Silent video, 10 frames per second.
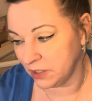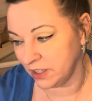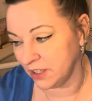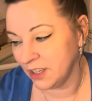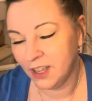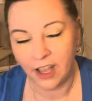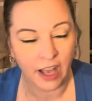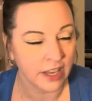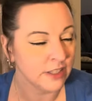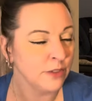
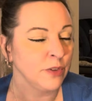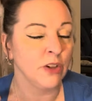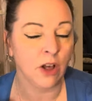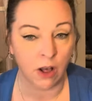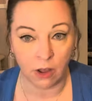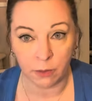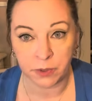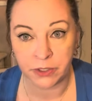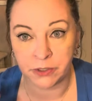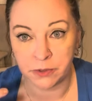I just feel
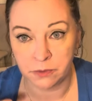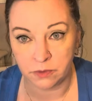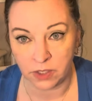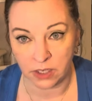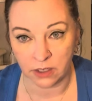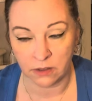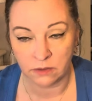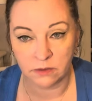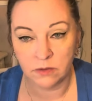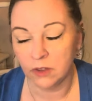calmer, you know,